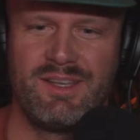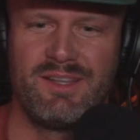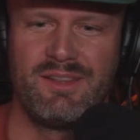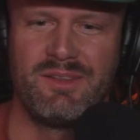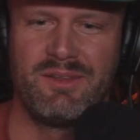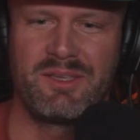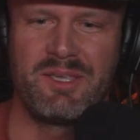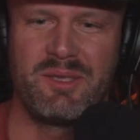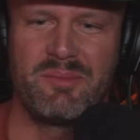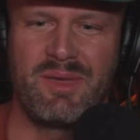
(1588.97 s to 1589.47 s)

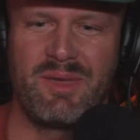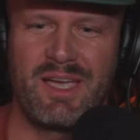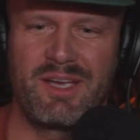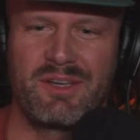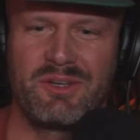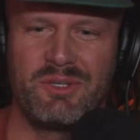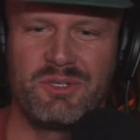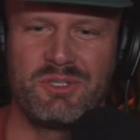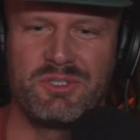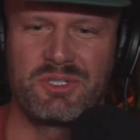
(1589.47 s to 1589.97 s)
Looking back
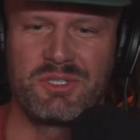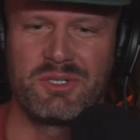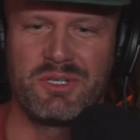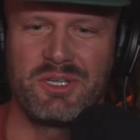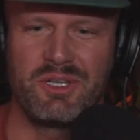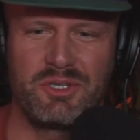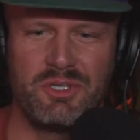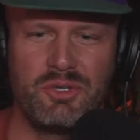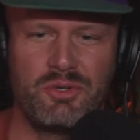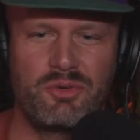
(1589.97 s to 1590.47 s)
on your
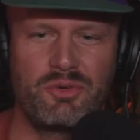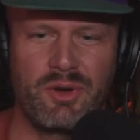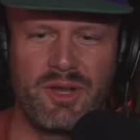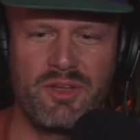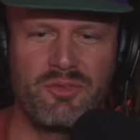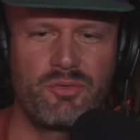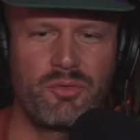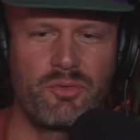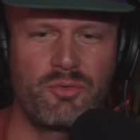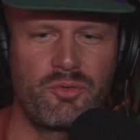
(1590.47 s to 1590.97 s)
journey, are you
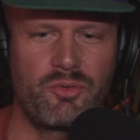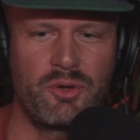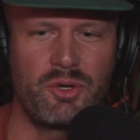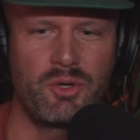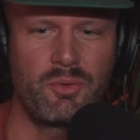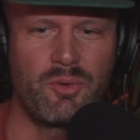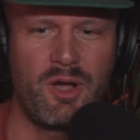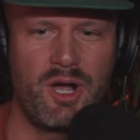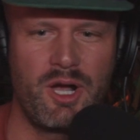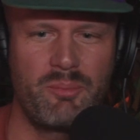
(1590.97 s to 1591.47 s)
grateful for
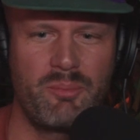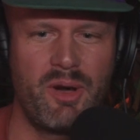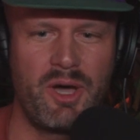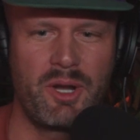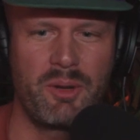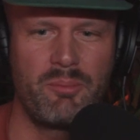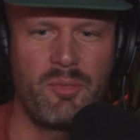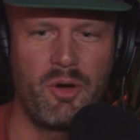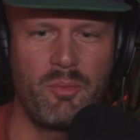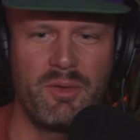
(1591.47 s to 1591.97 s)
your rock
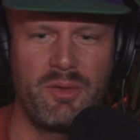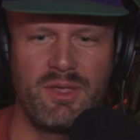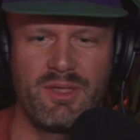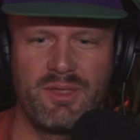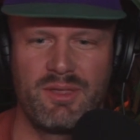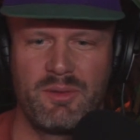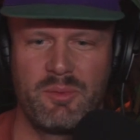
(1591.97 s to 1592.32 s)
bottom moment?